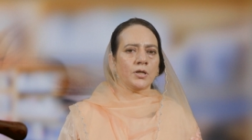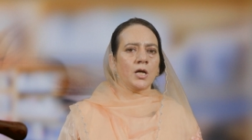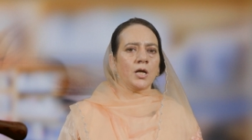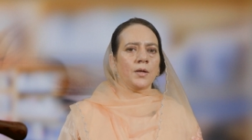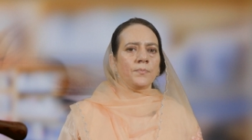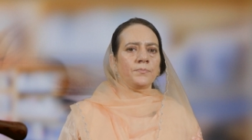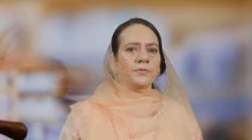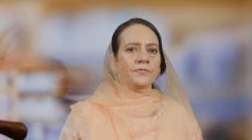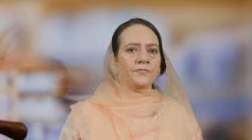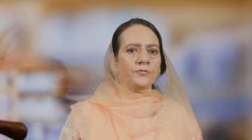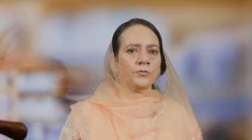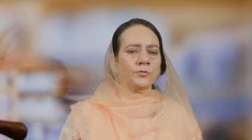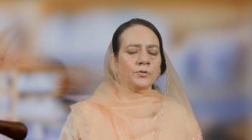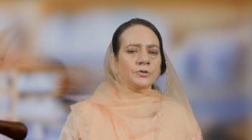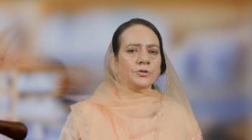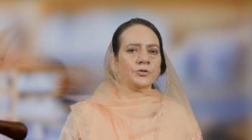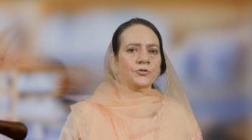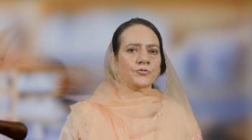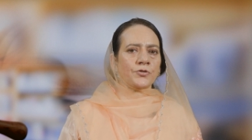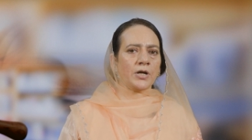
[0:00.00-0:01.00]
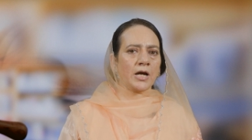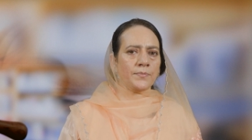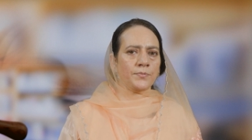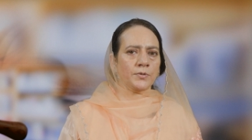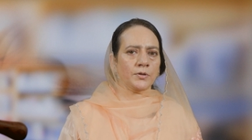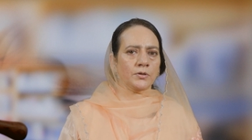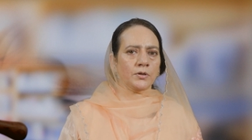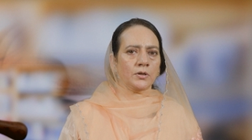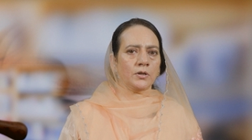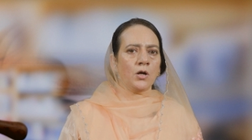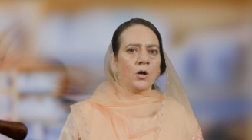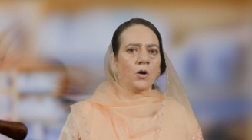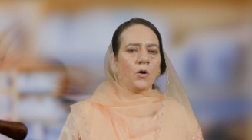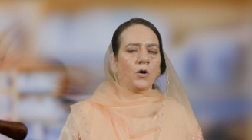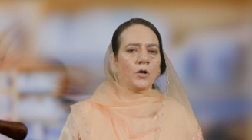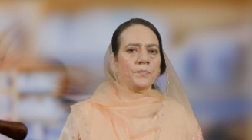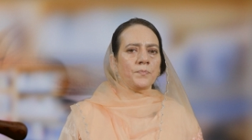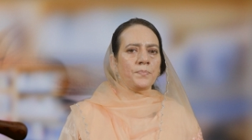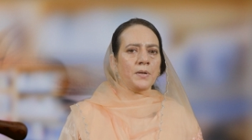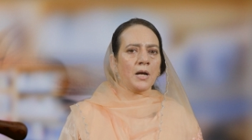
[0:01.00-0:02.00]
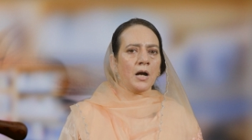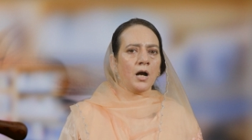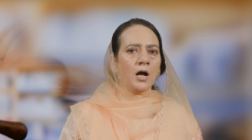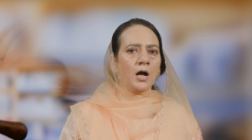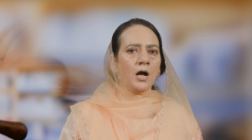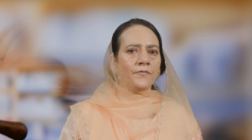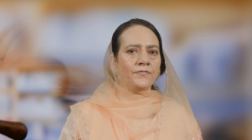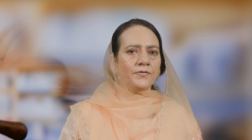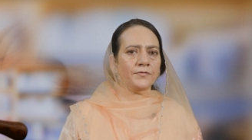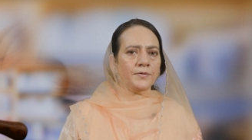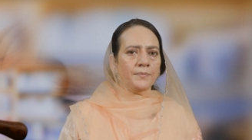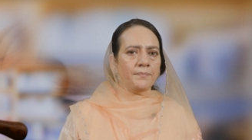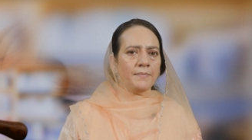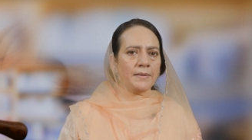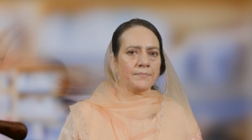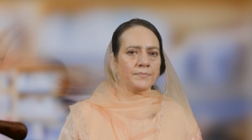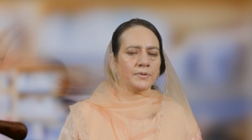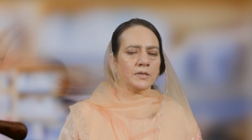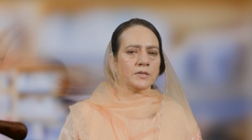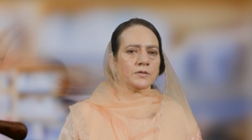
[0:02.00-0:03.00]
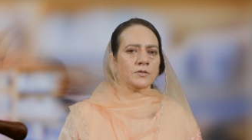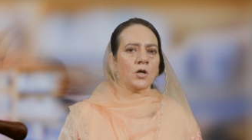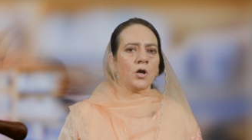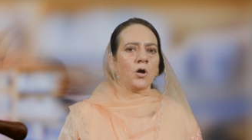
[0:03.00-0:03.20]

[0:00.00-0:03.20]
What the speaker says: before the tribunal on behalf of the members